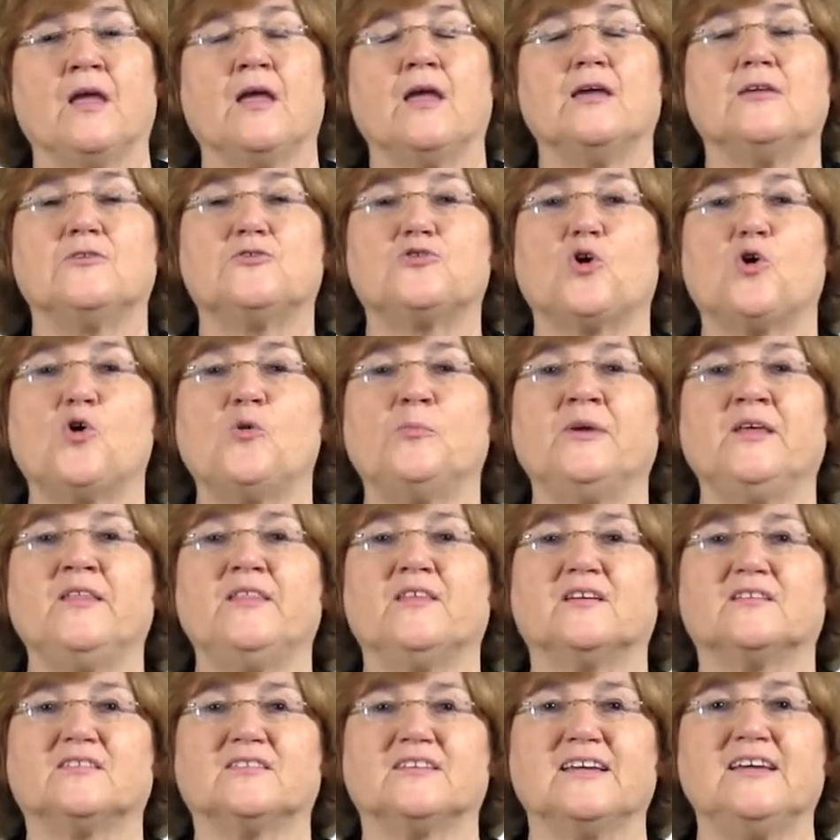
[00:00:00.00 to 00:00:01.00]
and told me
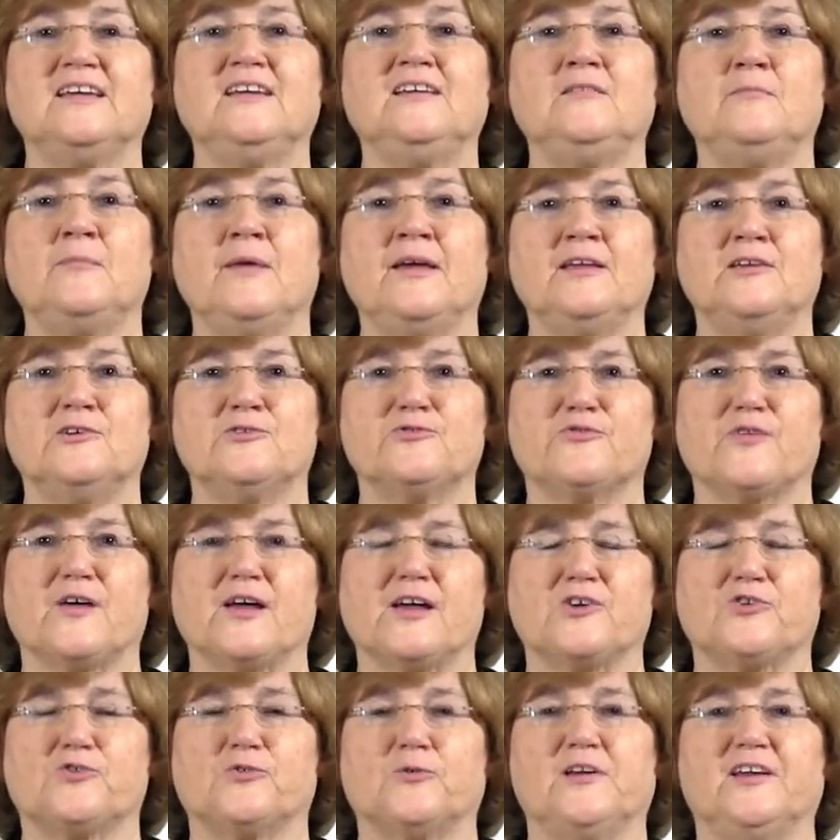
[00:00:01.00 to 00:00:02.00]
that lean
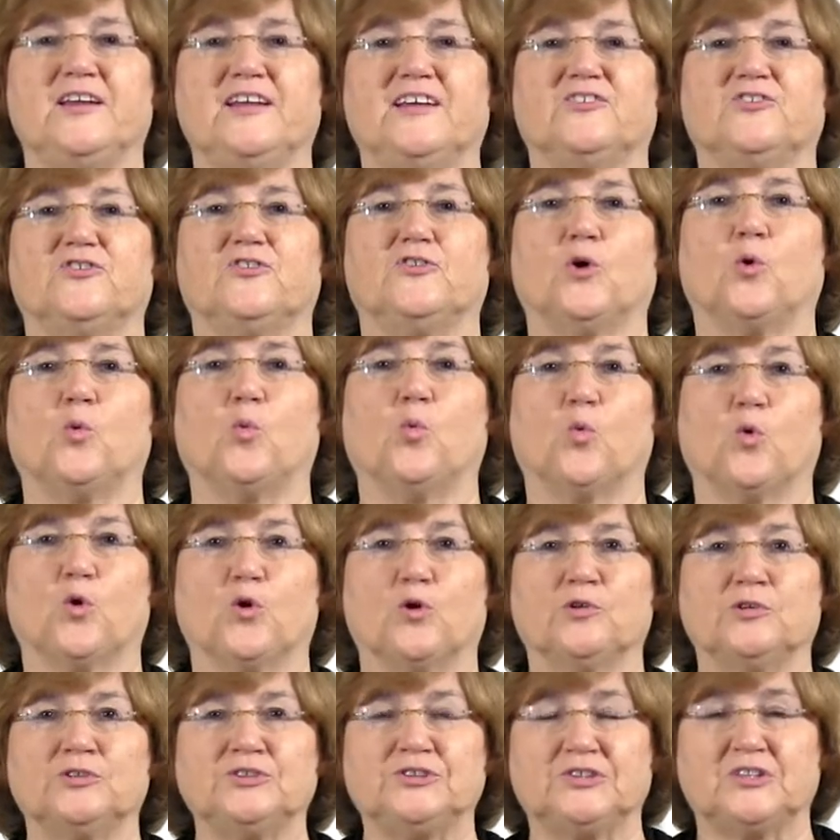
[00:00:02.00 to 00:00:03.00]
manufacturing is the
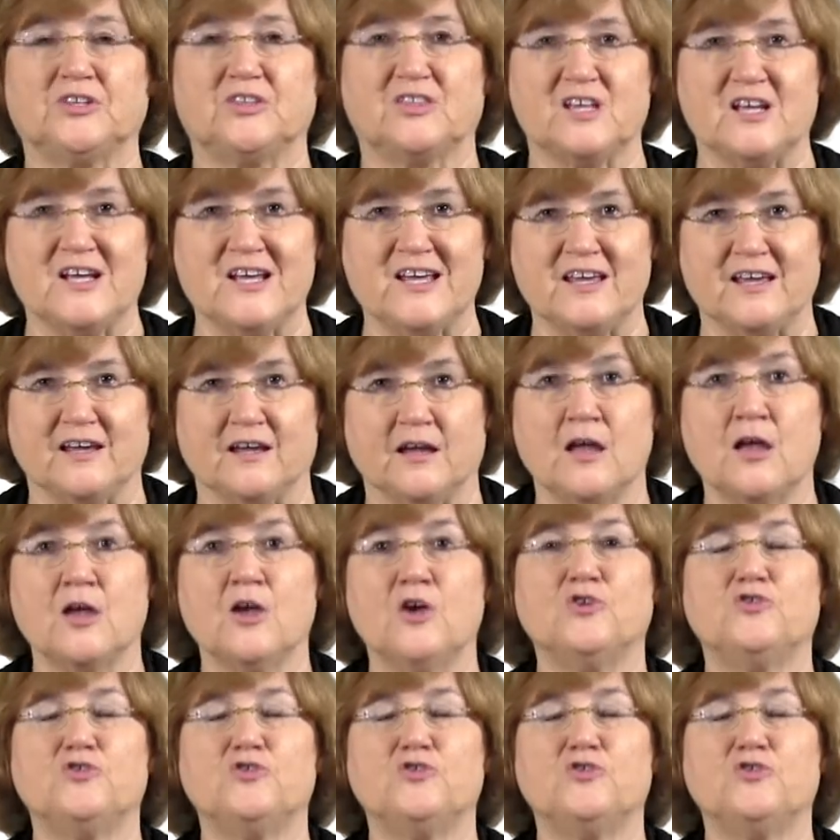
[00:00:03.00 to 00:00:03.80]
worst thing